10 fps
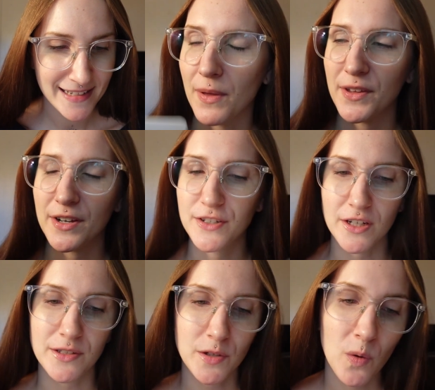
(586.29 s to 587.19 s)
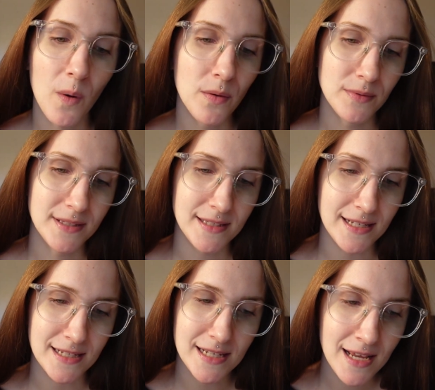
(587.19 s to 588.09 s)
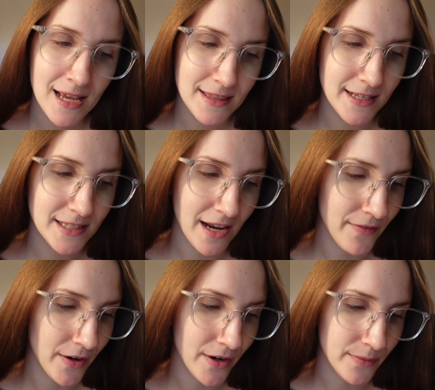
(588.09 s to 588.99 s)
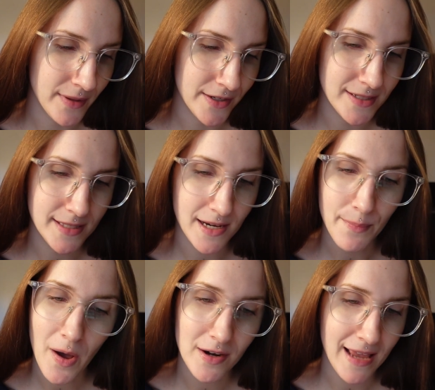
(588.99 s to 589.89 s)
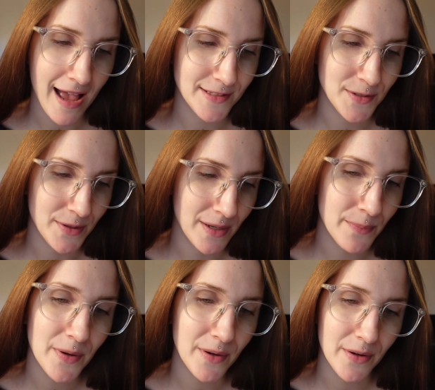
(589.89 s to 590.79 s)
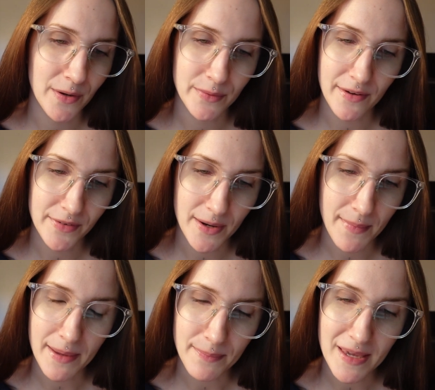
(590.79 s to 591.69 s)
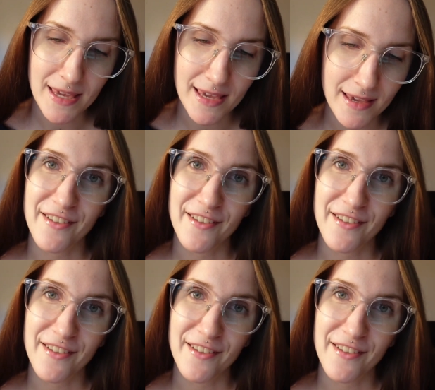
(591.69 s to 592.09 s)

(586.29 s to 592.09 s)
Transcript: other just quotes and things that I've heard, whether it's in a podcast or in a book or whatever it might be.